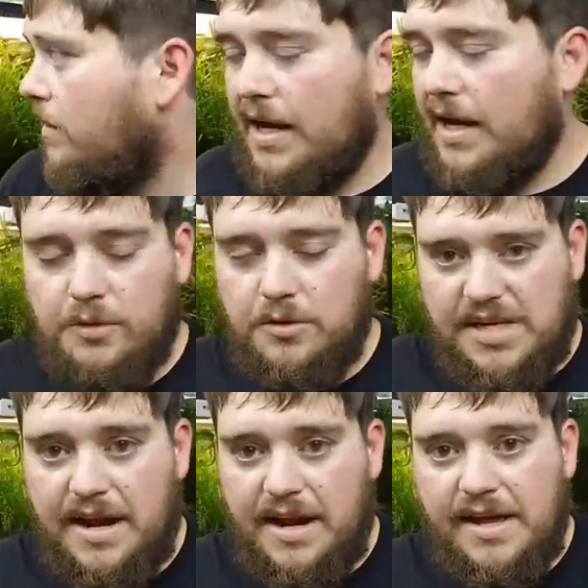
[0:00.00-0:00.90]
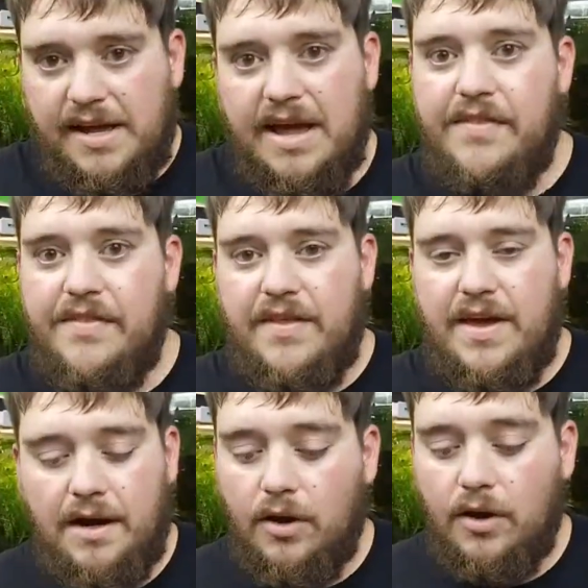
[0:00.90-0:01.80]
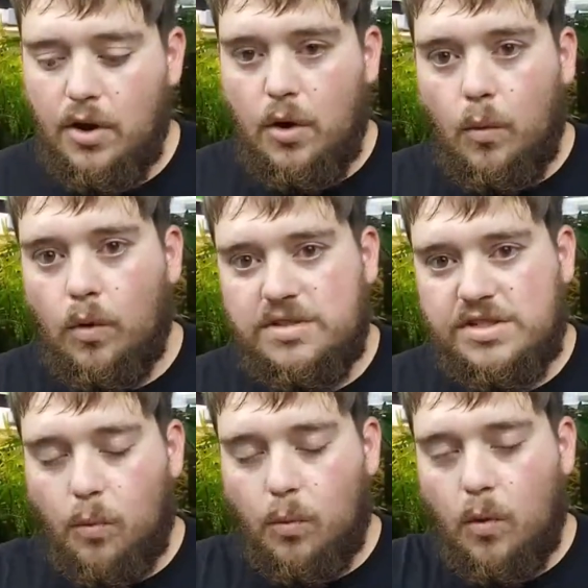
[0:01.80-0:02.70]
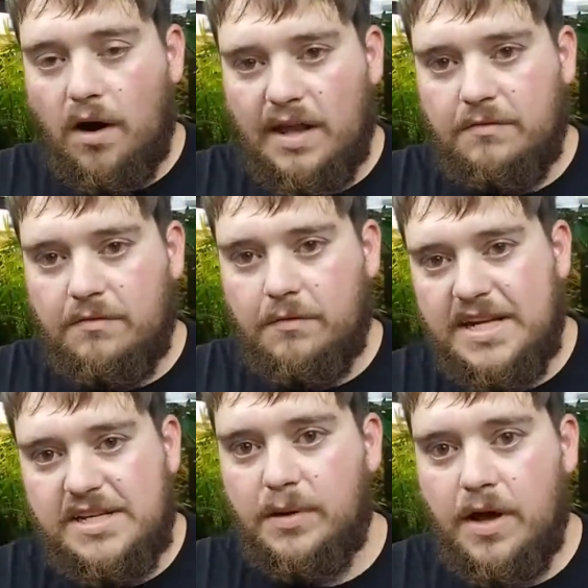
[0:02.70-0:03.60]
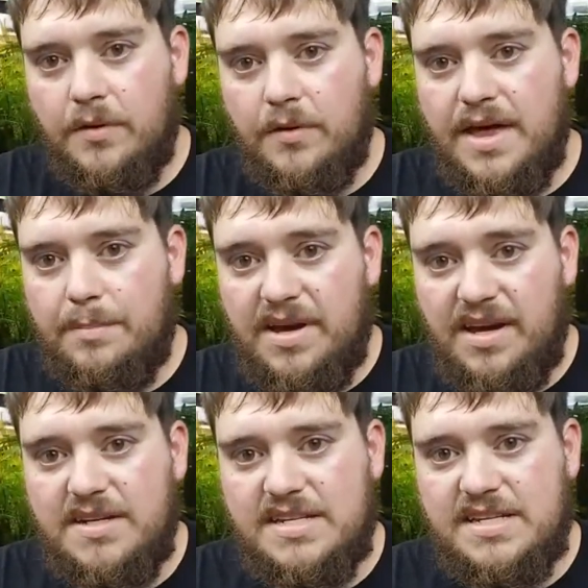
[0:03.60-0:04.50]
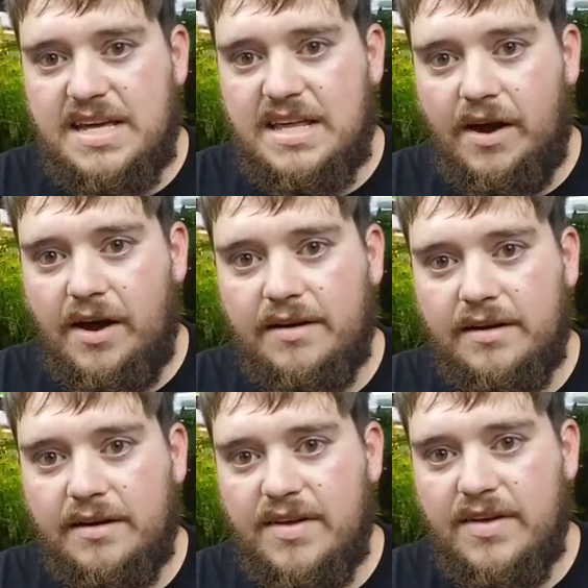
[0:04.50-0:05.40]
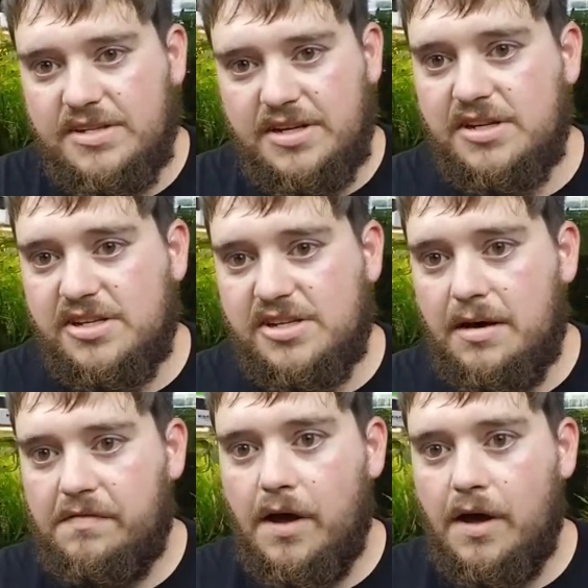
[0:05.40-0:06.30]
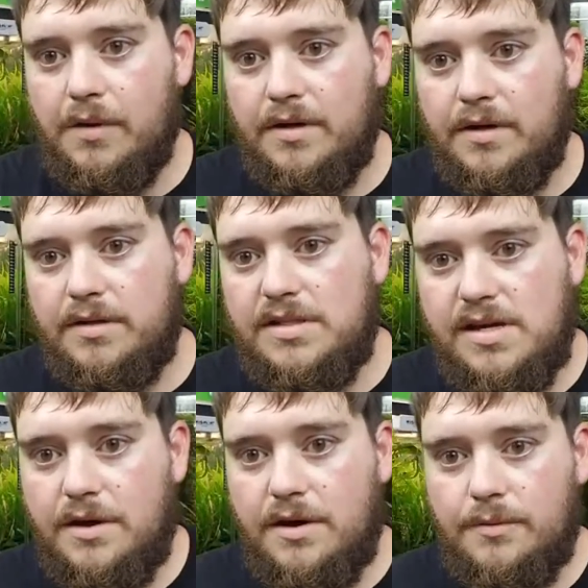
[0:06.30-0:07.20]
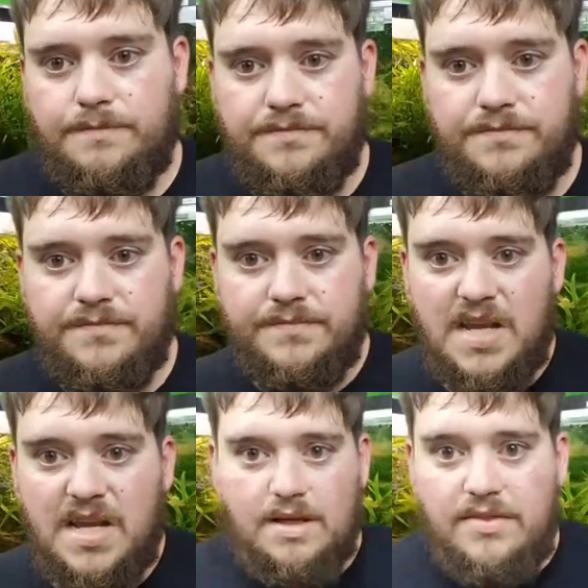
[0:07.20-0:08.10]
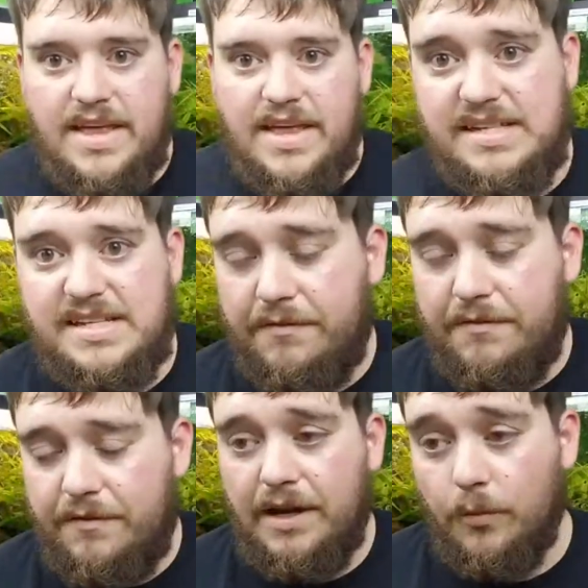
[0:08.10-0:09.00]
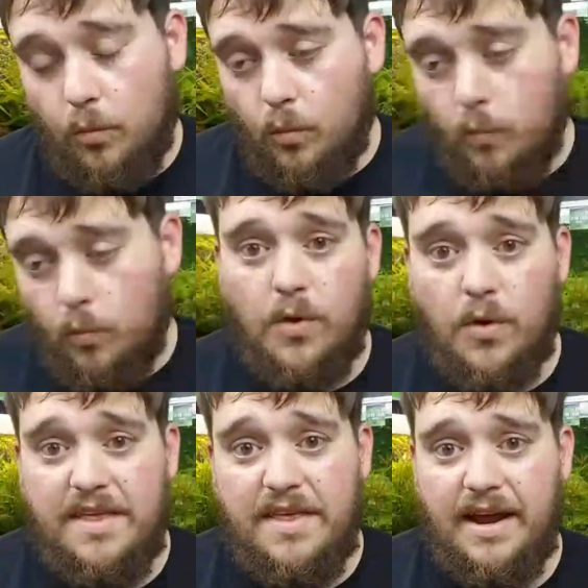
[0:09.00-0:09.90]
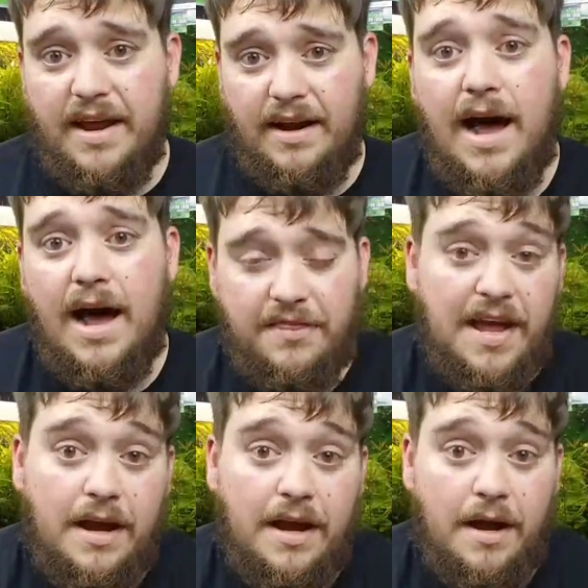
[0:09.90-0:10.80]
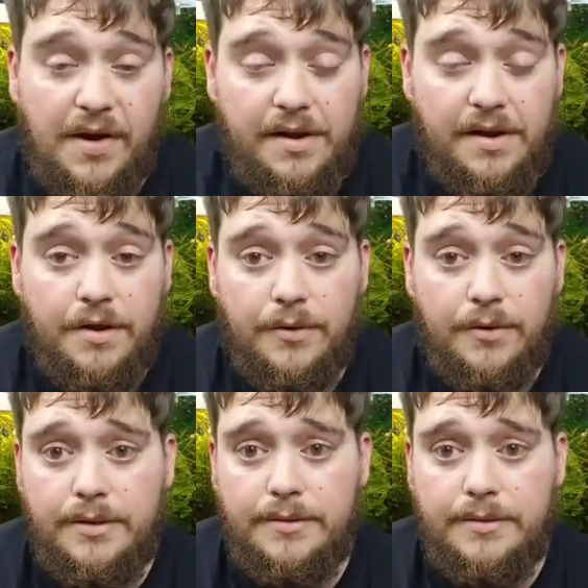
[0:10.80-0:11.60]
like, you'll set it, and then once the water level gets below that PVC line, then it's going to stop flowing. So that's definitely one way that I think I'm going to do it.